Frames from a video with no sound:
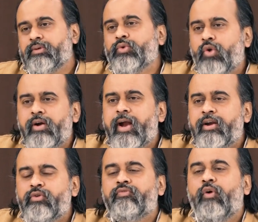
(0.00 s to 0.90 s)
Do not get
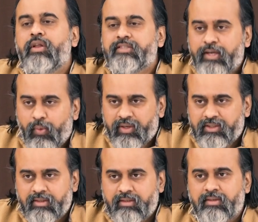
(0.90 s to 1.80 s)
into false
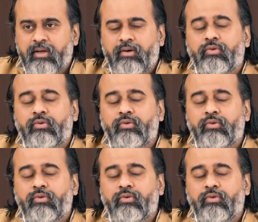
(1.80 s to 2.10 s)
equations.